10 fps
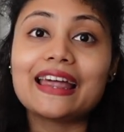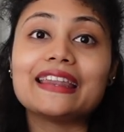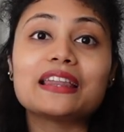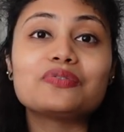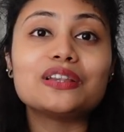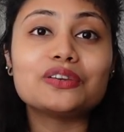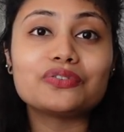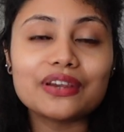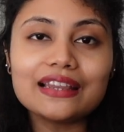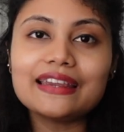that will
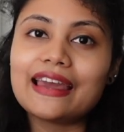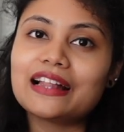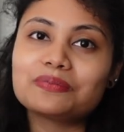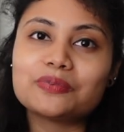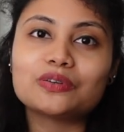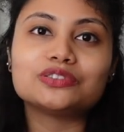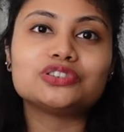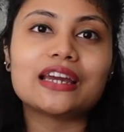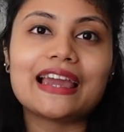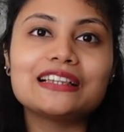really help your
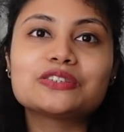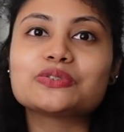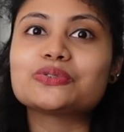child